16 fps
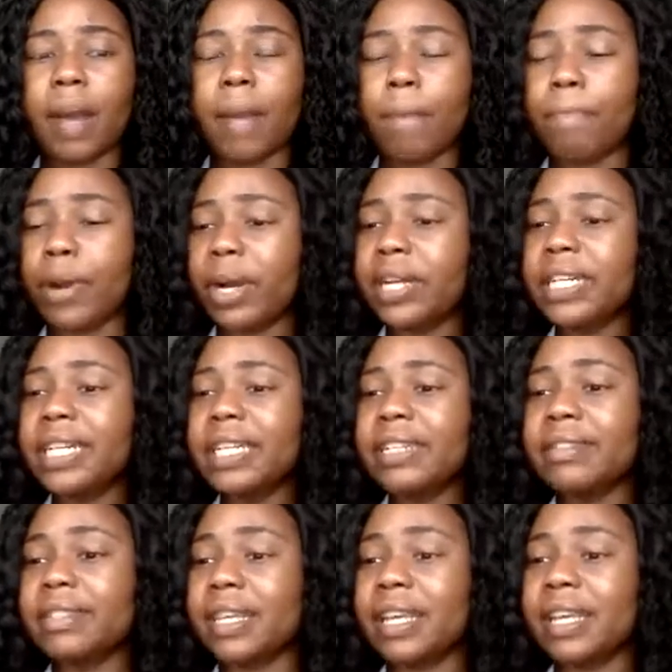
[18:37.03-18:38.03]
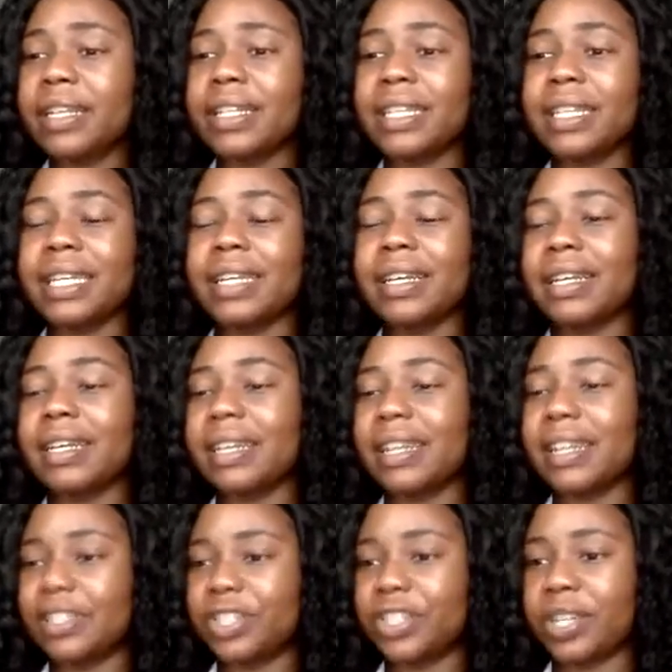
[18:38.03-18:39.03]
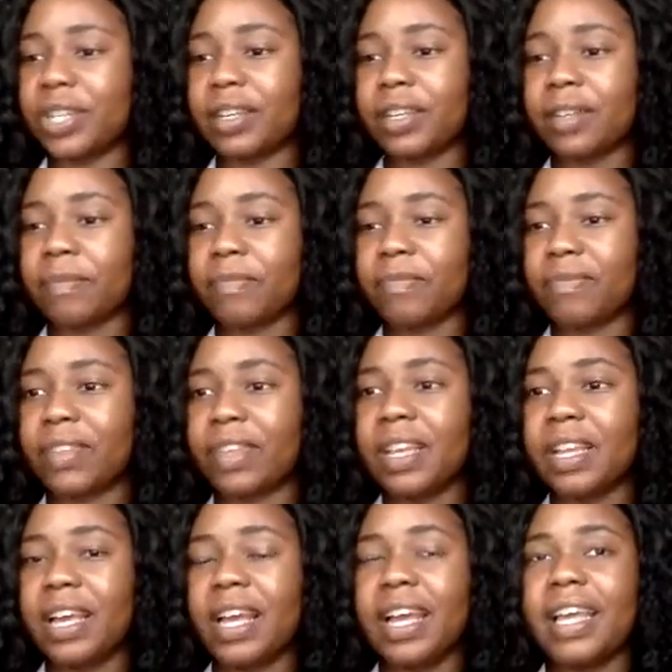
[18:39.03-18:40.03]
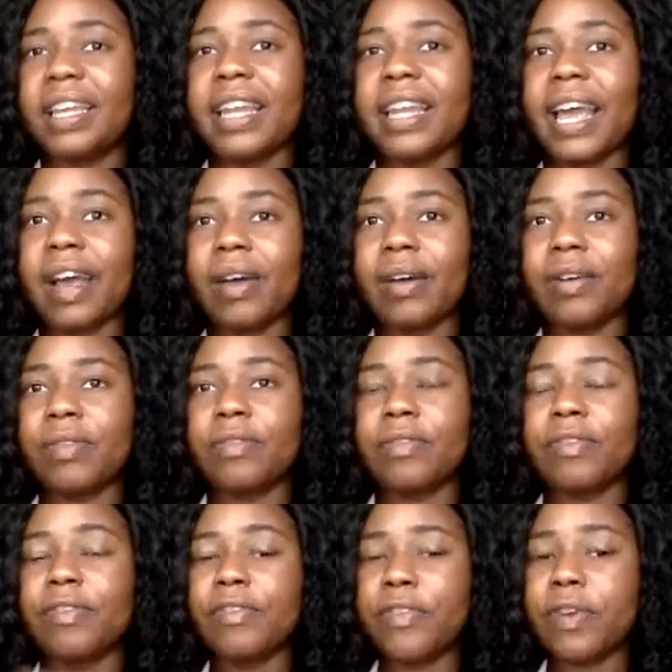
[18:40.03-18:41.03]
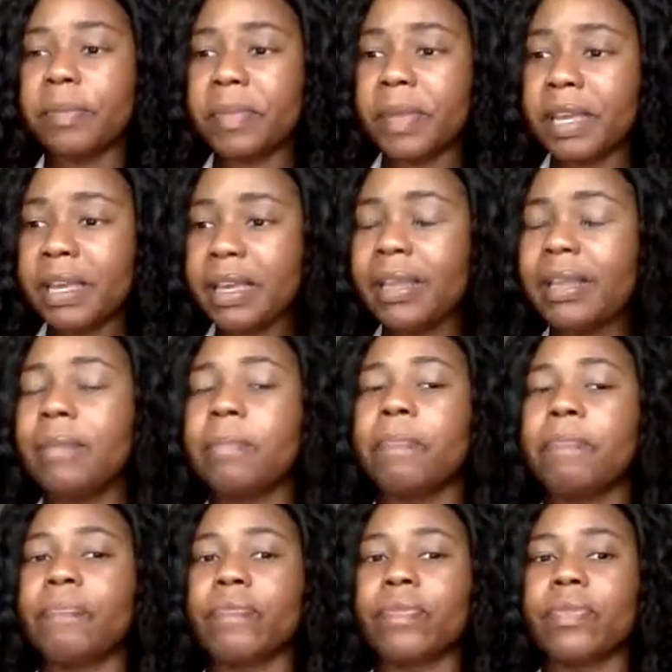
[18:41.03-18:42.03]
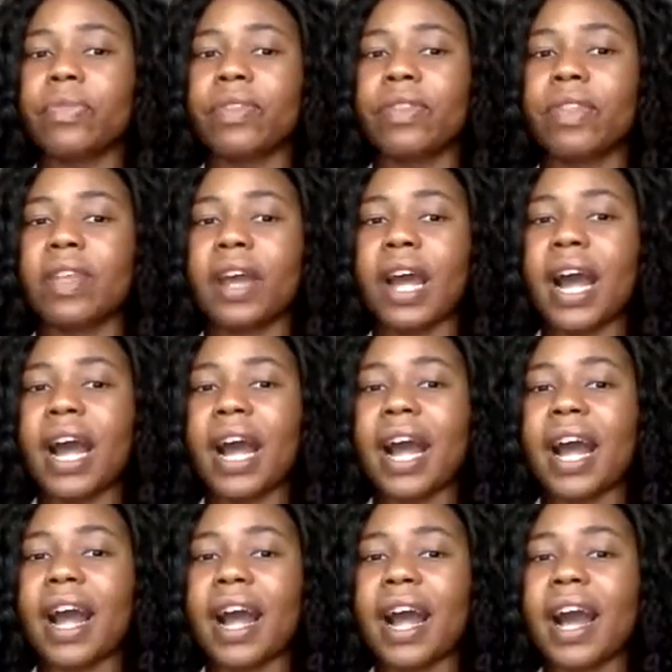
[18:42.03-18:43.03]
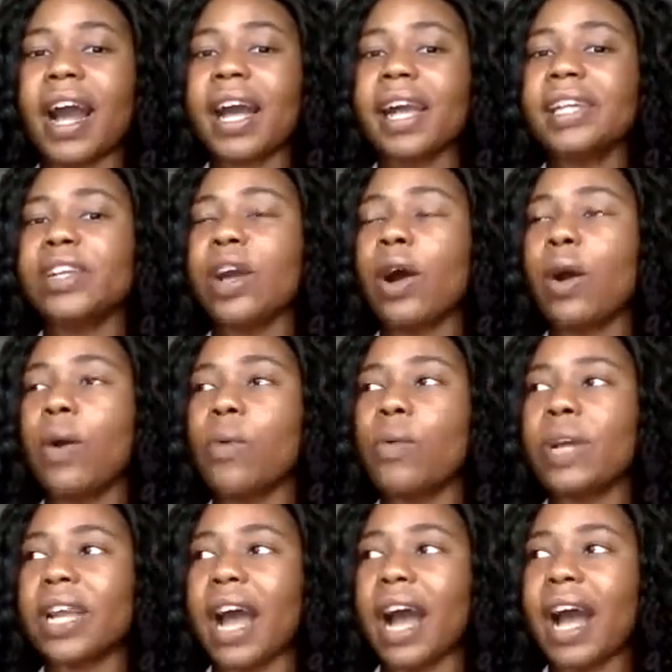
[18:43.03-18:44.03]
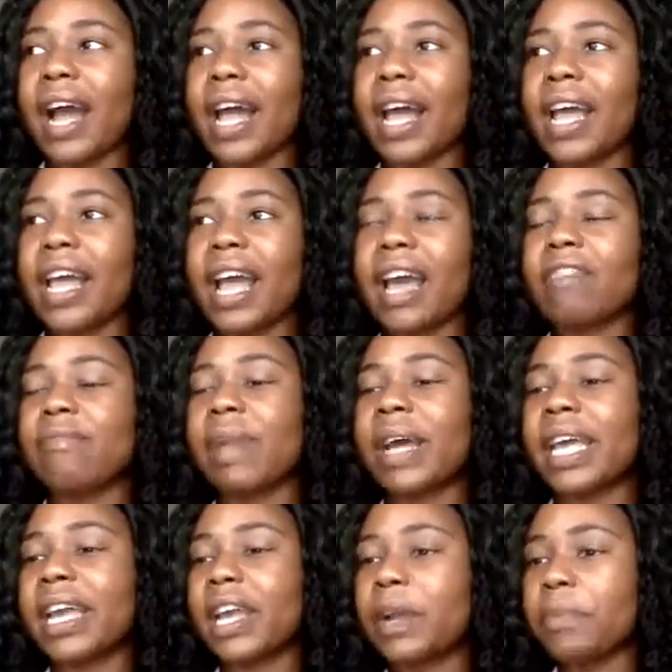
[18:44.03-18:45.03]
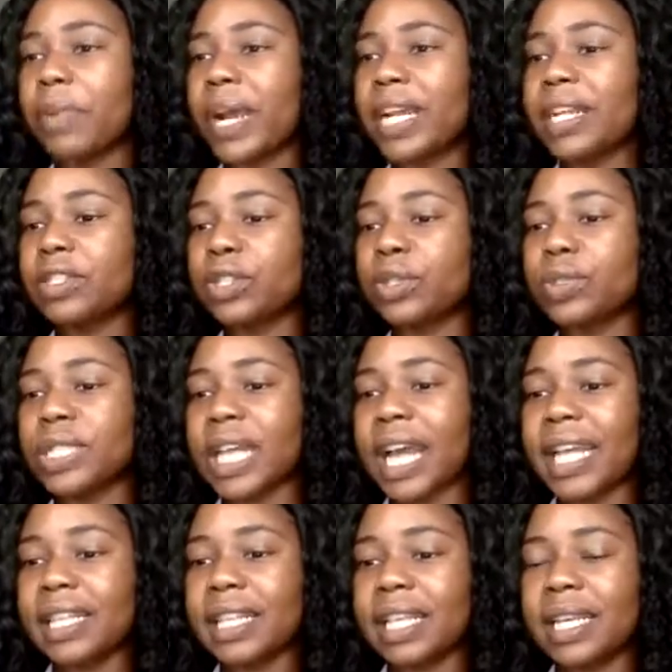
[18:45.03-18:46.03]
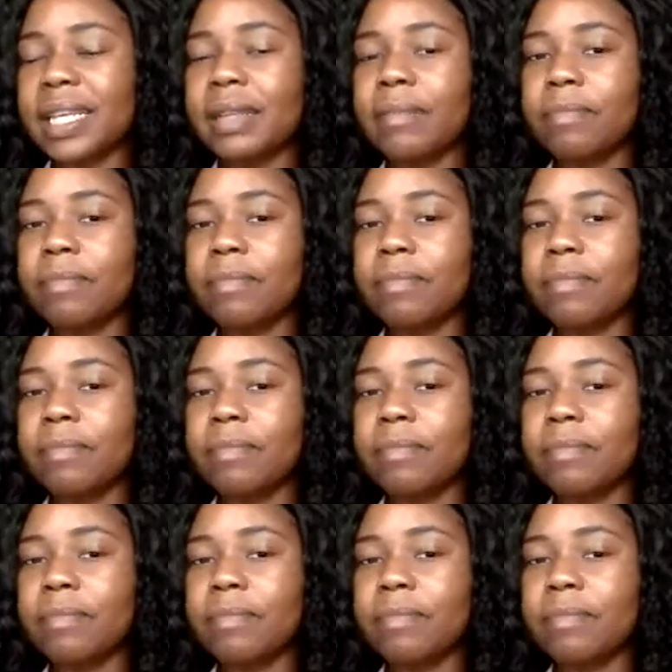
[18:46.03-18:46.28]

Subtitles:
Burning, tingling, and itching. Now, for me, I know when I have my hair braided too tightly,